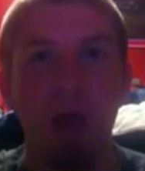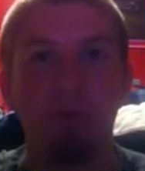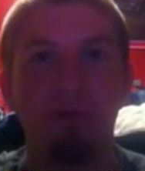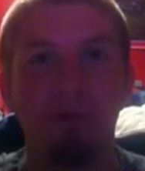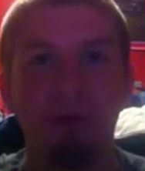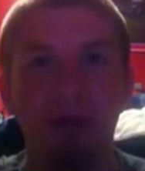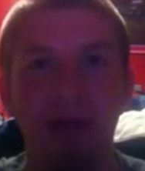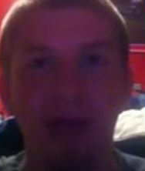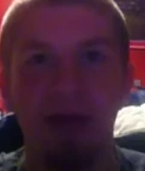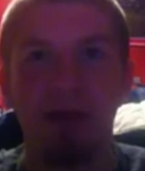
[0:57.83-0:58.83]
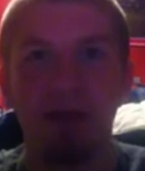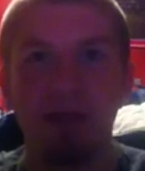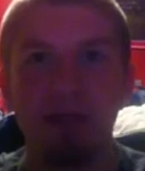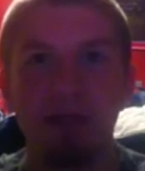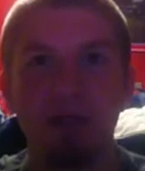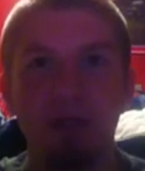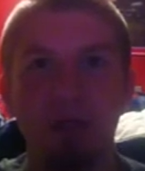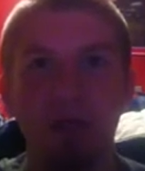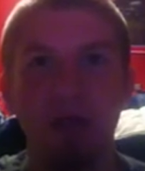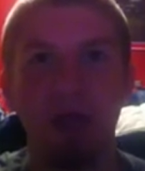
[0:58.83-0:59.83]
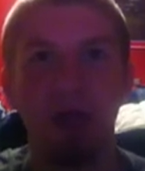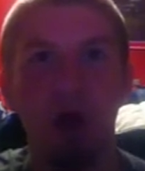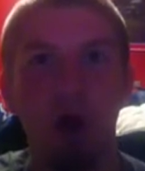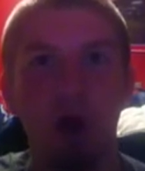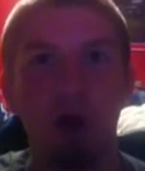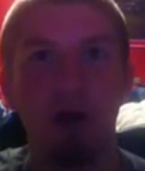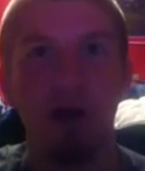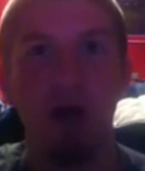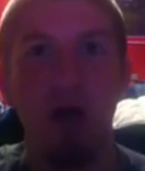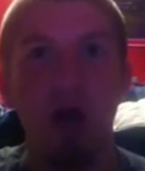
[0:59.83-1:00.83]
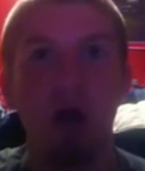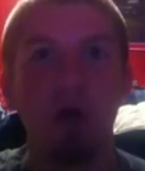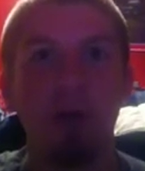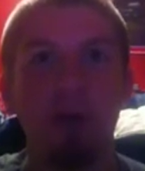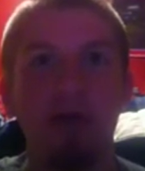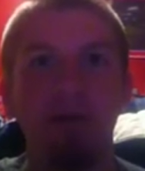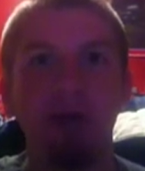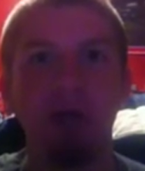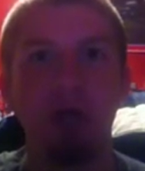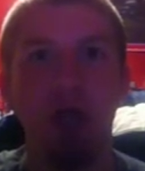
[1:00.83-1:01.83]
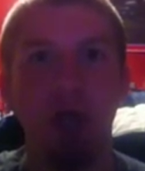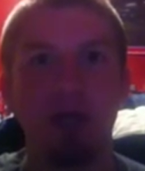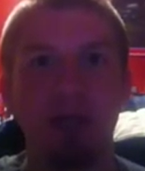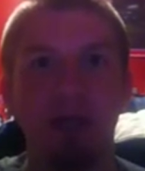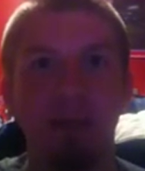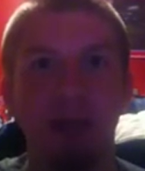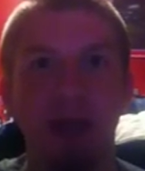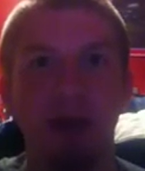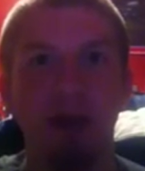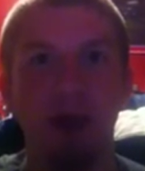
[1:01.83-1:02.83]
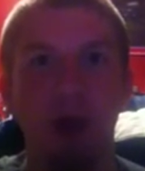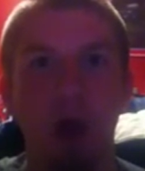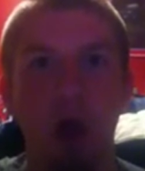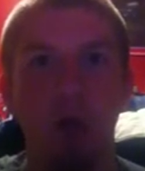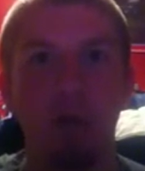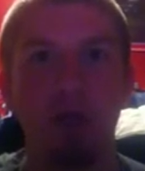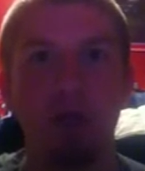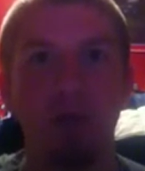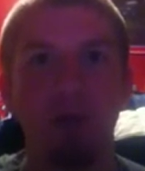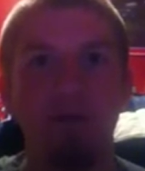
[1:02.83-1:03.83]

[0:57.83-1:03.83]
Before the catheter is inserted in your artery, you'll be given a shot to numb the area, which you may